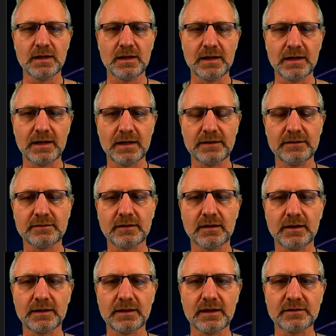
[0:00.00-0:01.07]
and
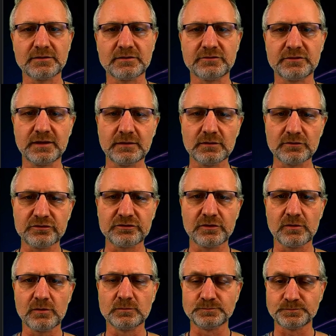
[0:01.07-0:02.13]
I get a signal,
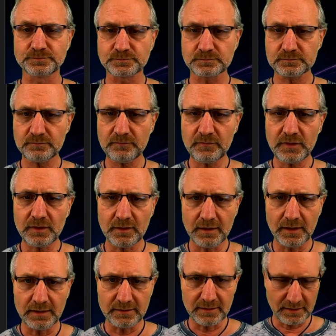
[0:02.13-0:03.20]
so
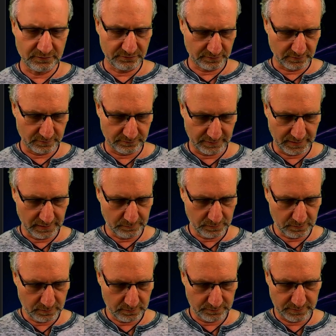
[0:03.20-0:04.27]
it is
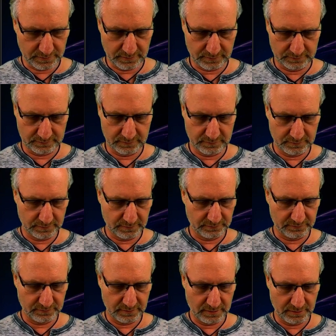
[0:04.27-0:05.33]
available. That
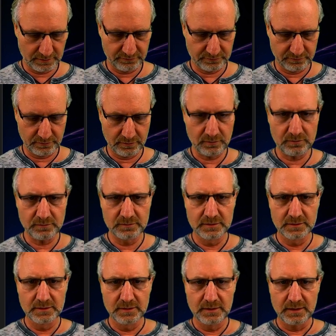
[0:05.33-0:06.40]
is nice to know.
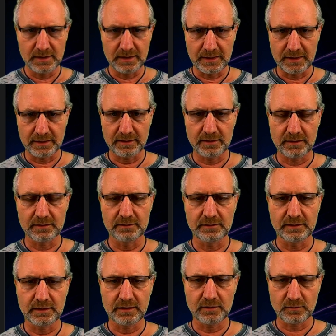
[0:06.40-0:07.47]
And
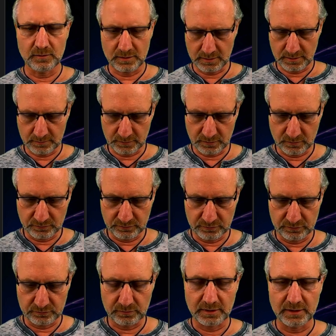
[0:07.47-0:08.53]
now I'm going
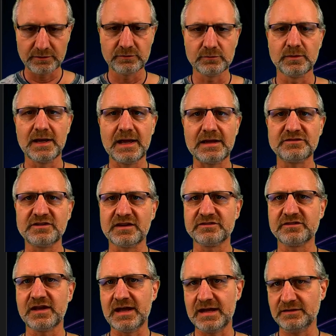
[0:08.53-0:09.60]
to try to
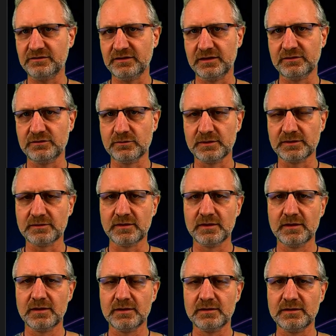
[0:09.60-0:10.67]
SSH into it.
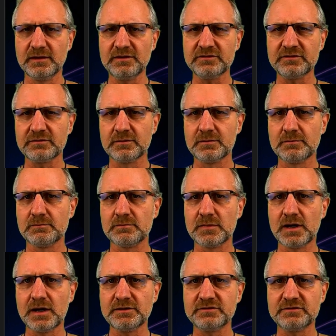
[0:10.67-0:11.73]
This
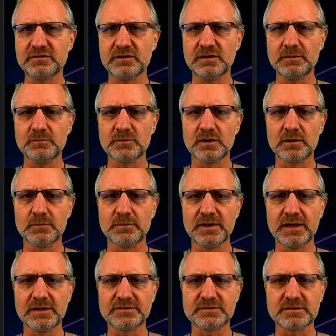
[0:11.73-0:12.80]
might seem a
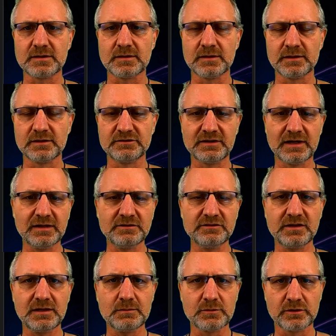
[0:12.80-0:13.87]
bit
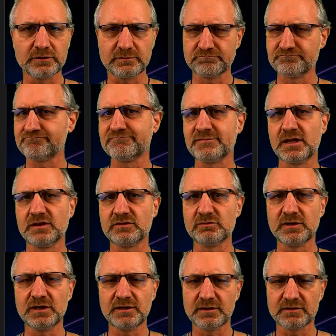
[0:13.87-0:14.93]
challenging, but it
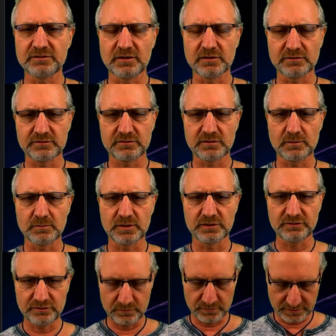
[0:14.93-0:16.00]
really does not so
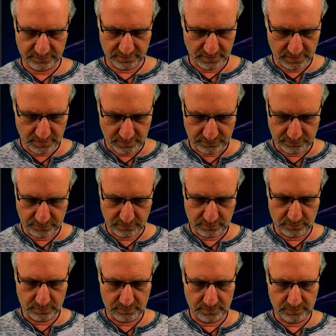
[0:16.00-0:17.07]
much to it.
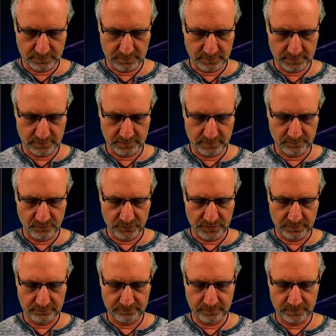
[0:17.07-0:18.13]
So
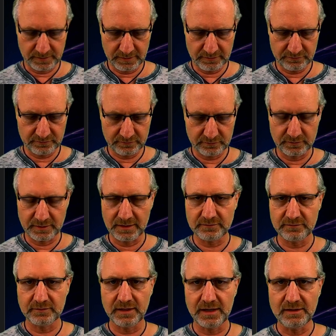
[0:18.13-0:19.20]
for this, to
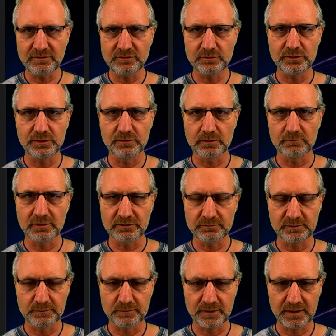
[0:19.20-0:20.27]
get into your
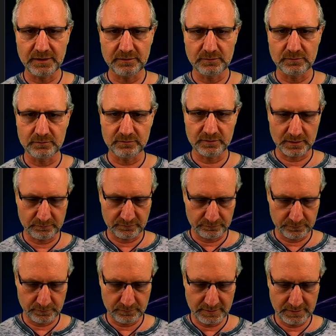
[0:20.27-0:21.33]
Raspberry Pi, you type the
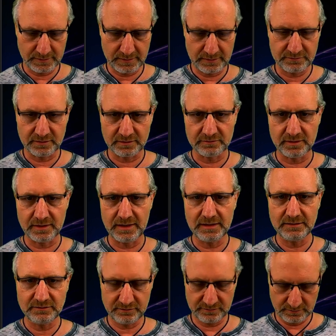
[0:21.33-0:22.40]
following:
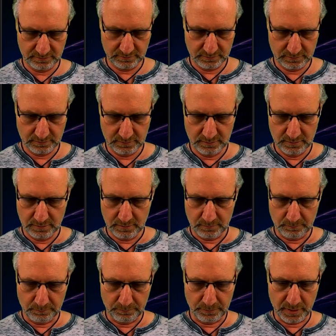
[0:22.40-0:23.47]
SSH
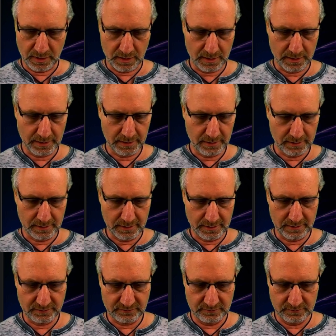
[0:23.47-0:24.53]
pi
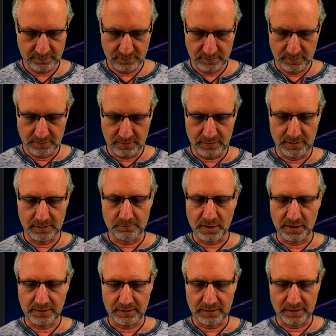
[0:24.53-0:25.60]
at, in
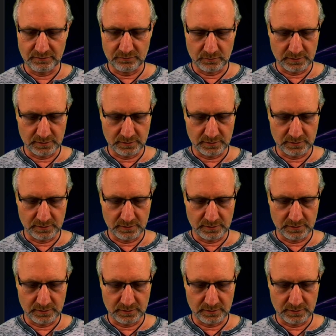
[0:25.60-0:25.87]
my case,